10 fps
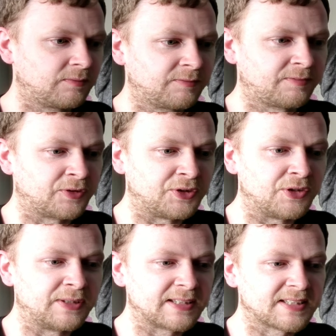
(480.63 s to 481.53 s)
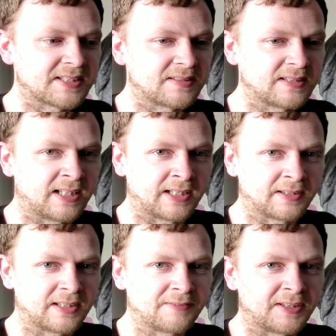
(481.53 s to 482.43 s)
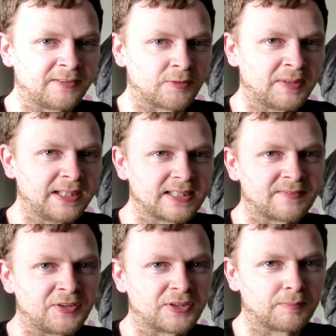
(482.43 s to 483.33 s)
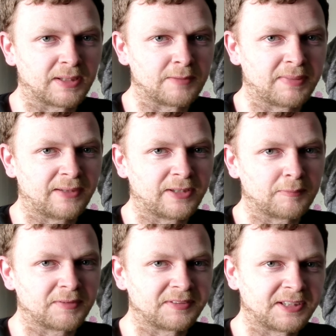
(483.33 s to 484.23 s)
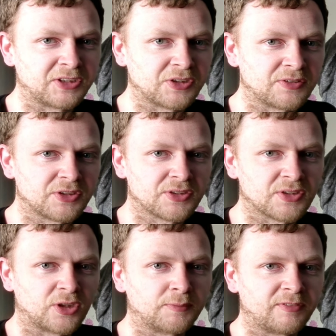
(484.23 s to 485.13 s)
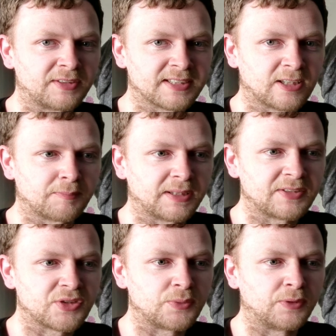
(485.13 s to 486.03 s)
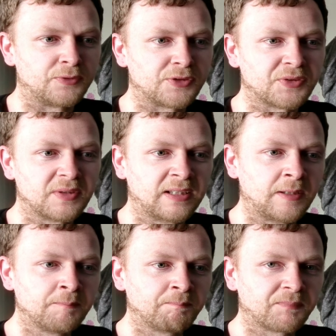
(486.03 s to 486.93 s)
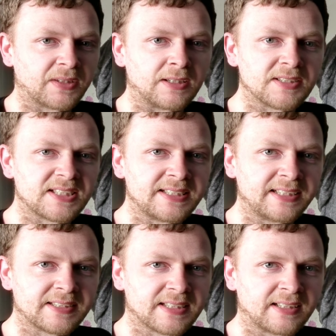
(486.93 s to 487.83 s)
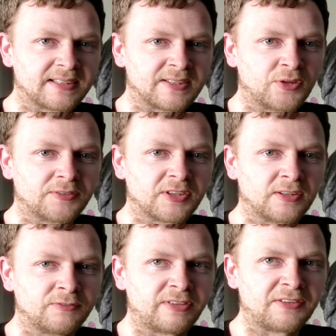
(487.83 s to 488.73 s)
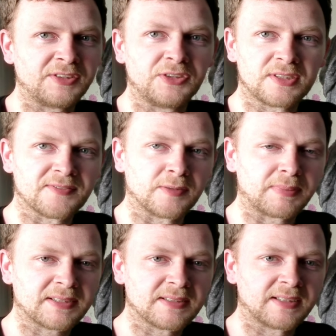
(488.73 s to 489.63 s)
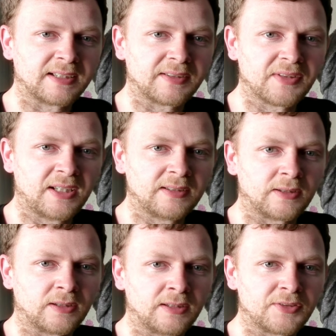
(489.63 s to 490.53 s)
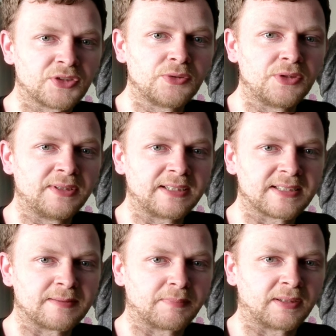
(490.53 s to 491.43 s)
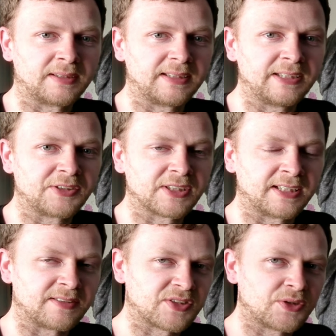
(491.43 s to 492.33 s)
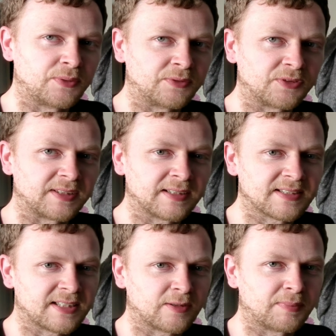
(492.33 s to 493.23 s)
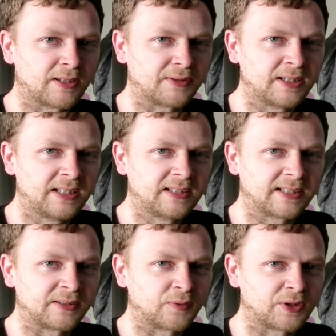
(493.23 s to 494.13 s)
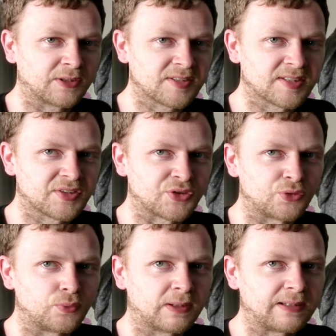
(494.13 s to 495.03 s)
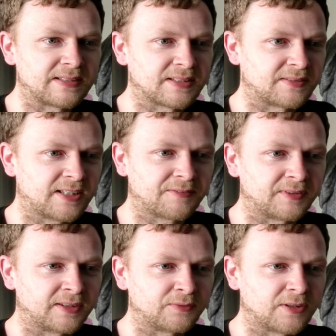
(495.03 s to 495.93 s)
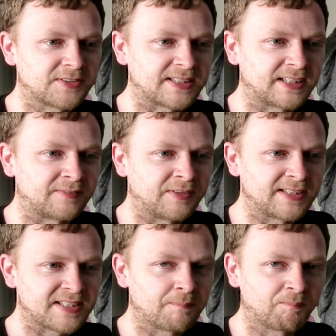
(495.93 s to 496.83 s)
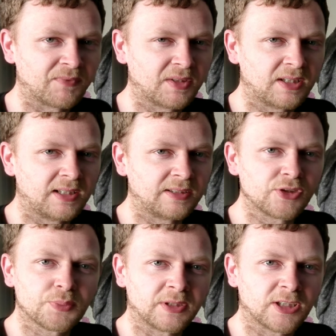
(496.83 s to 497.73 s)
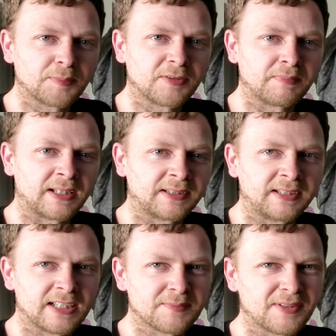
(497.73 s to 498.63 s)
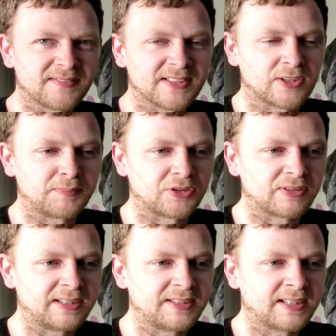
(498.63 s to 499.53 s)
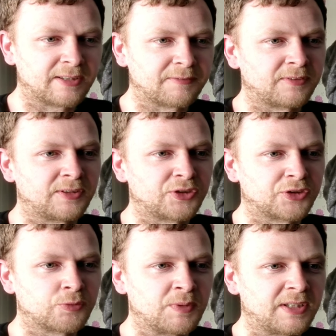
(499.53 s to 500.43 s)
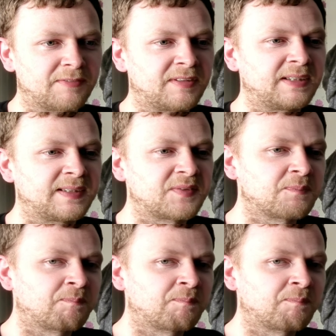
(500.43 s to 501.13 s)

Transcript: for your units, and if anything hits then you can play Power Amplification just to up their attack by 200. Sneak Attack is another very useful battle card. 2 units in play, each gain 200 attack power, and it only costs 2 white, so definitely worth sneaking these in. Just 1 copy of Mana Net. I suppose this could be traded out for a Judgment if needed.